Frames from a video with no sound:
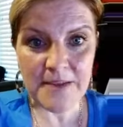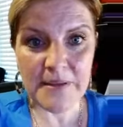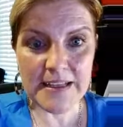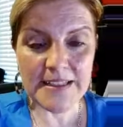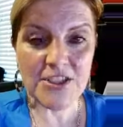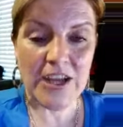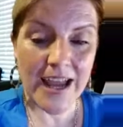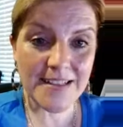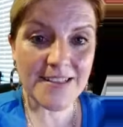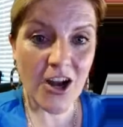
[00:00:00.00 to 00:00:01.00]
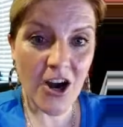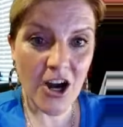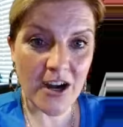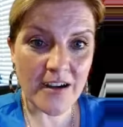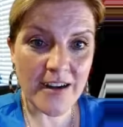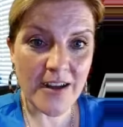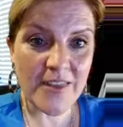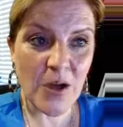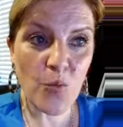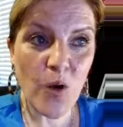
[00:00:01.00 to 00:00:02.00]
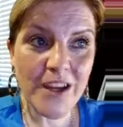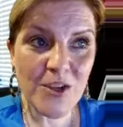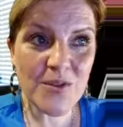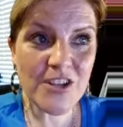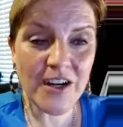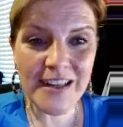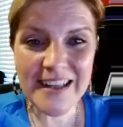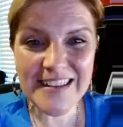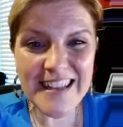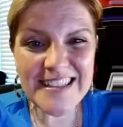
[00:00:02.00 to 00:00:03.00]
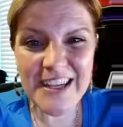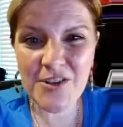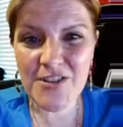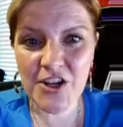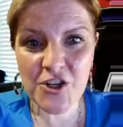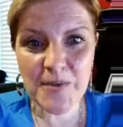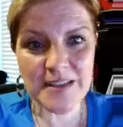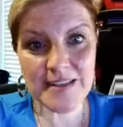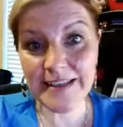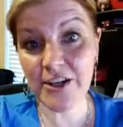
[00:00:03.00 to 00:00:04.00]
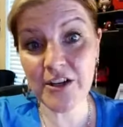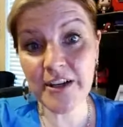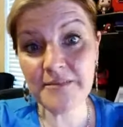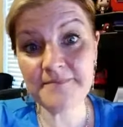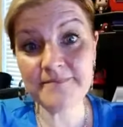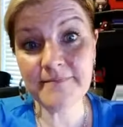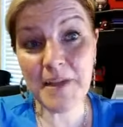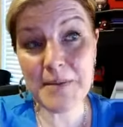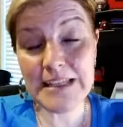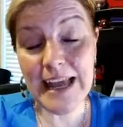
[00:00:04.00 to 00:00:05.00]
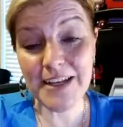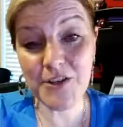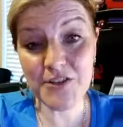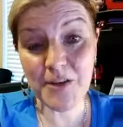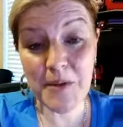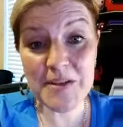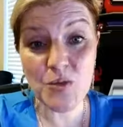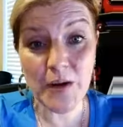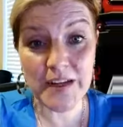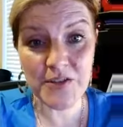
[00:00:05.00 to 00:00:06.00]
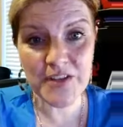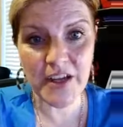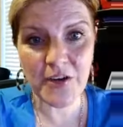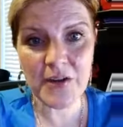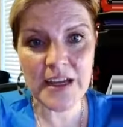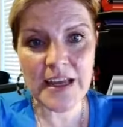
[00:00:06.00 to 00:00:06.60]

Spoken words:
Because chances are that what you started, like let's say you started your business a year ago, maybe 10 years ago, maybe 20 years ago,